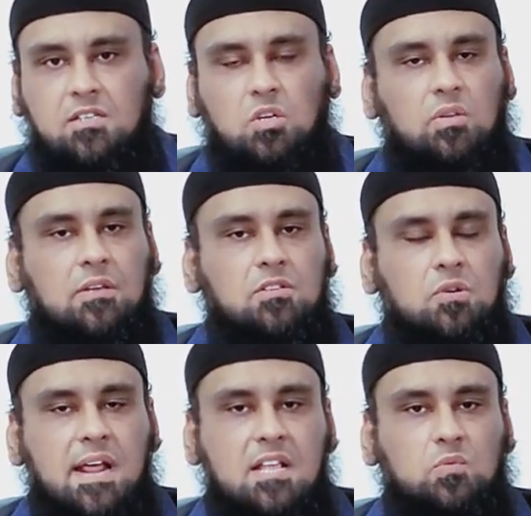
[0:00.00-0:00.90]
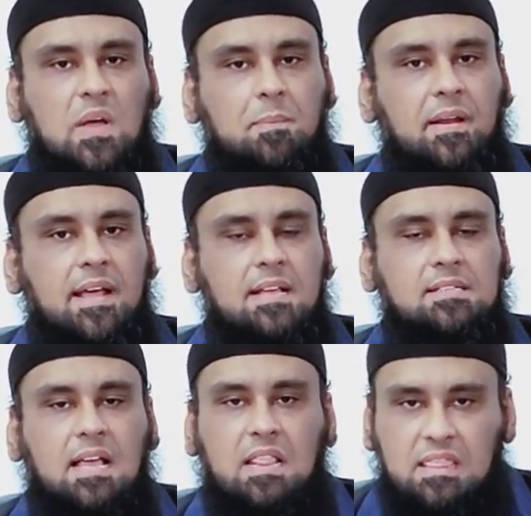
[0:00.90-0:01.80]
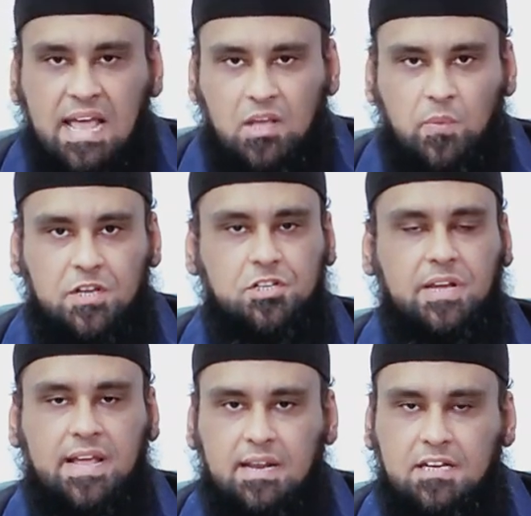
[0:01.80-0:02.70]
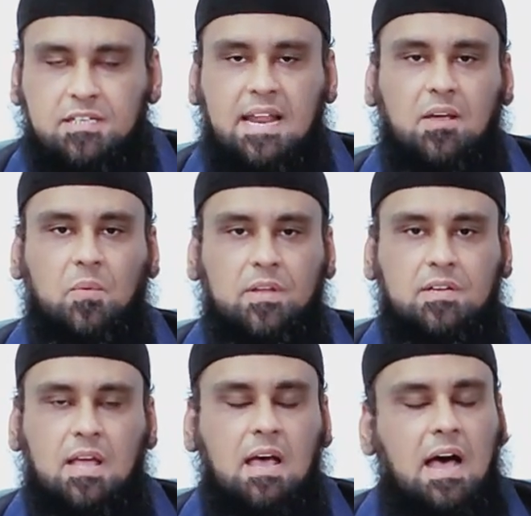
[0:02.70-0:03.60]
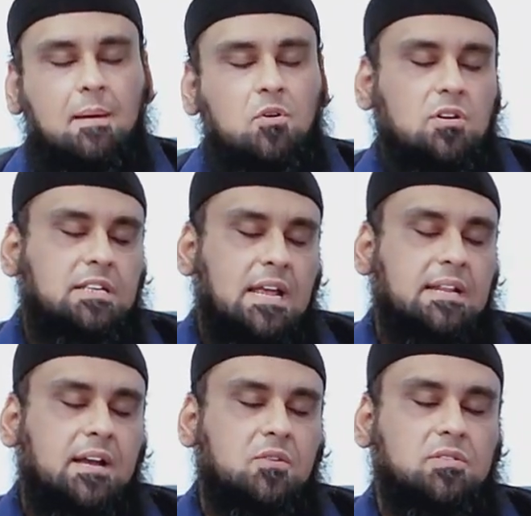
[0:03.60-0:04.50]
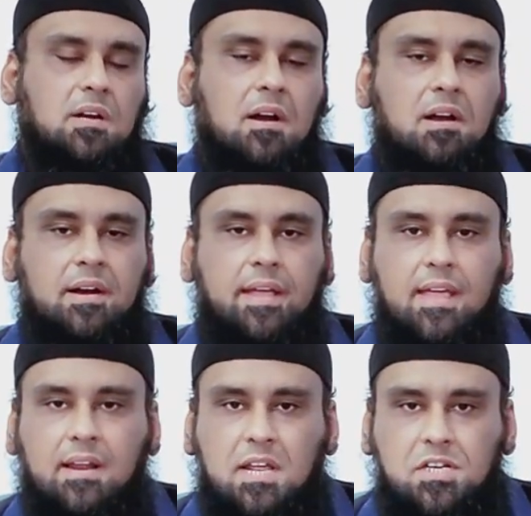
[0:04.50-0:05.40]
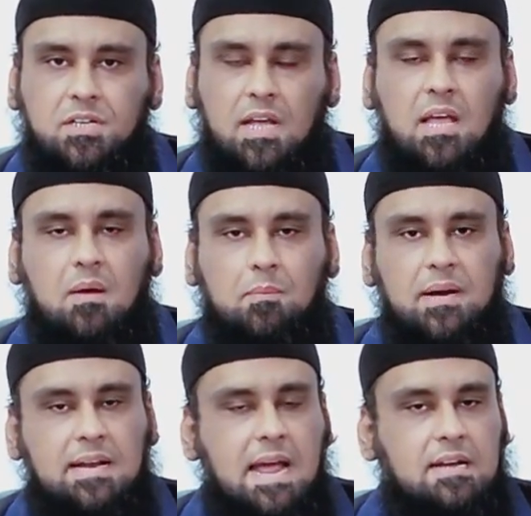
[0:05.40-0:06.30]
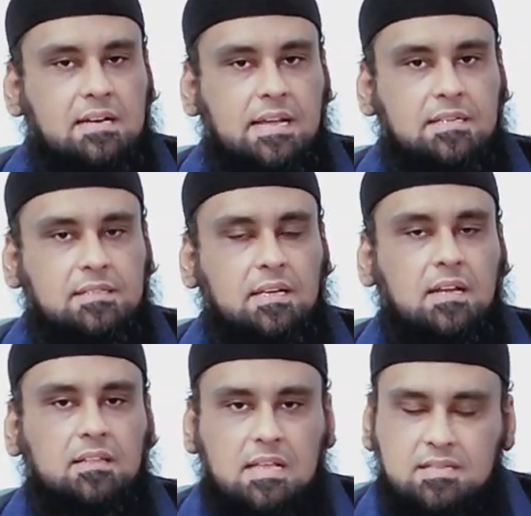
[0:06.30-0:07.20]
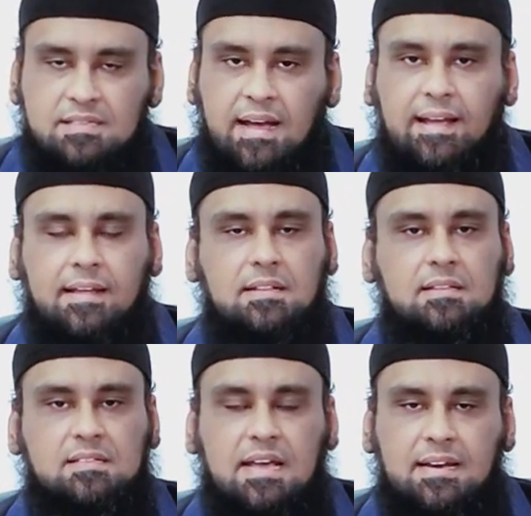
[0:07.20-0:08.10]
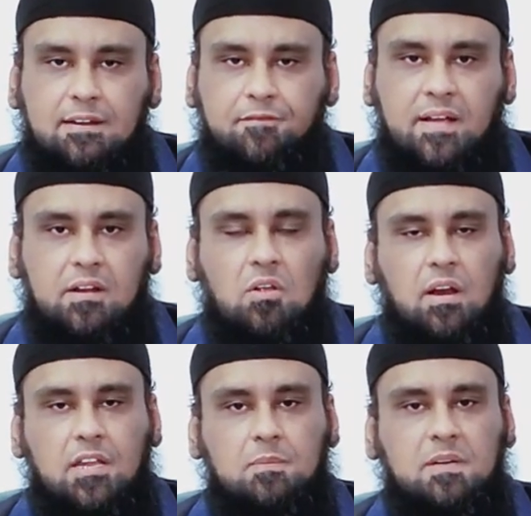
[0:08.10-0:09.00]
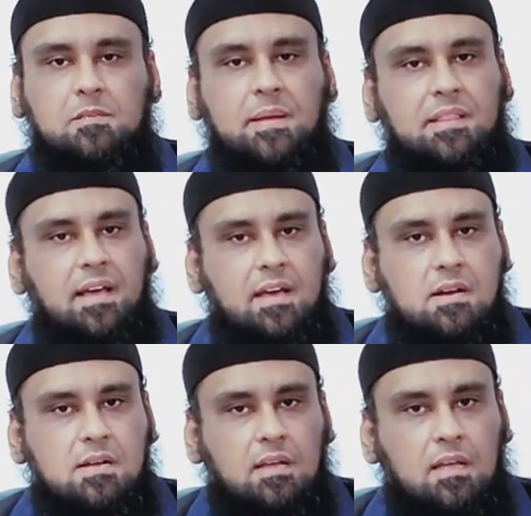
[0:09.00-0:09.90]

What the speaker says: So this today's weapon is language, English language. I'm not saying that you start learning English, but at least the science, the scientific knowledge must be there.